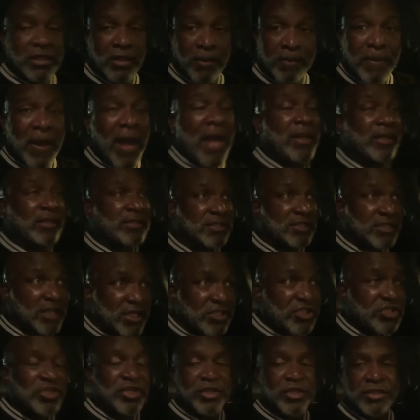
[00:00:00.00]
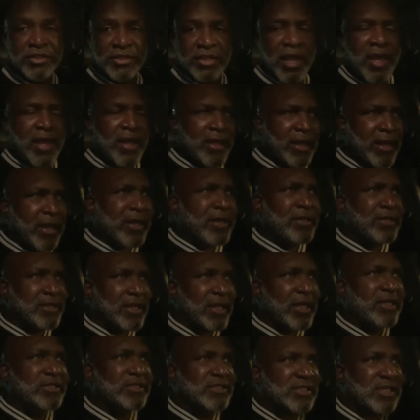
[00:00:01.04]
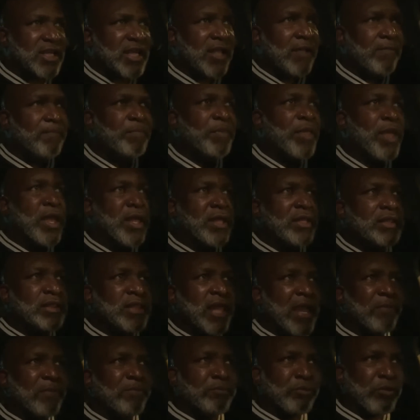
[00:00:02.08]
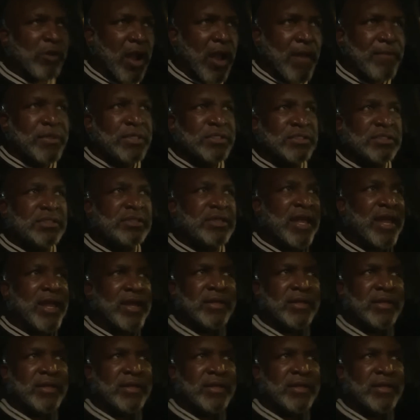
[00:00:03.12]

the politicians in DC that promise that